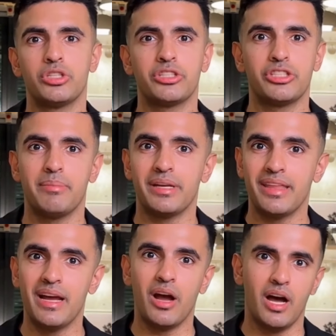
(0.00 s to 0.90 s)
just something
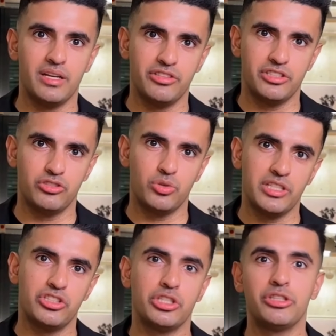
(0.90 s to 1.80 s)
that answers
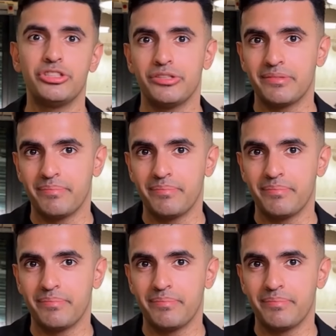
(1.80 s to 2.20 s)
questions.